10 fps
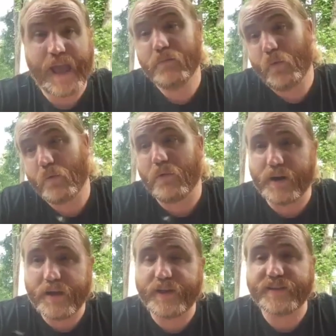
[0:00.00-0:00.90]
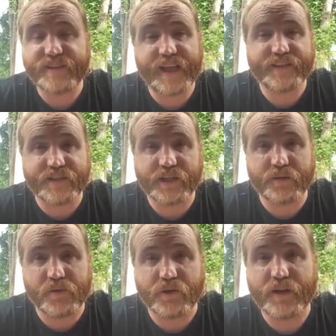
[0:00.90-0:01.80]
and more money then stays in the
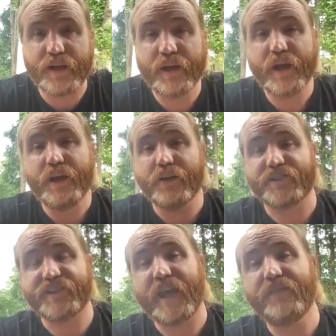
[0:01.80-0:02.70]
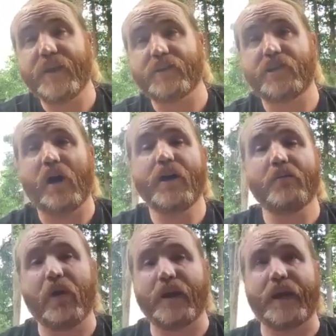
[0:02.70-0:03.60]
community. You're saving a ton of
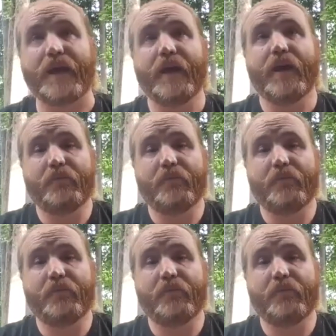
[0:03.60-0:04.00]
money.